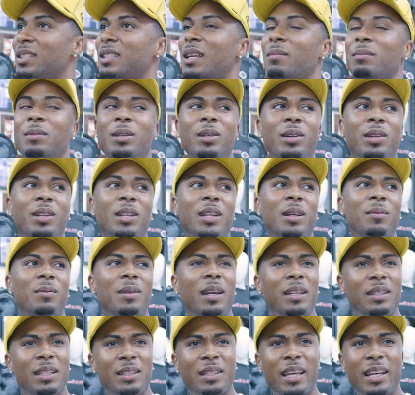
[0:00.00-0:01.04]
us. I'm looking. I'm
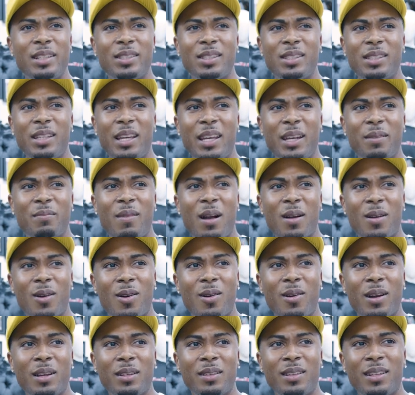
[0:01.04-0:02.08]
like, did they just get in my
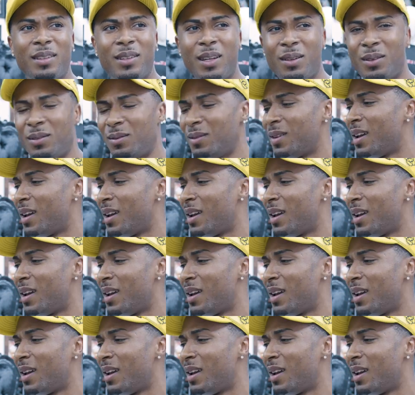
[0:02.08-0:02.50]
car? Did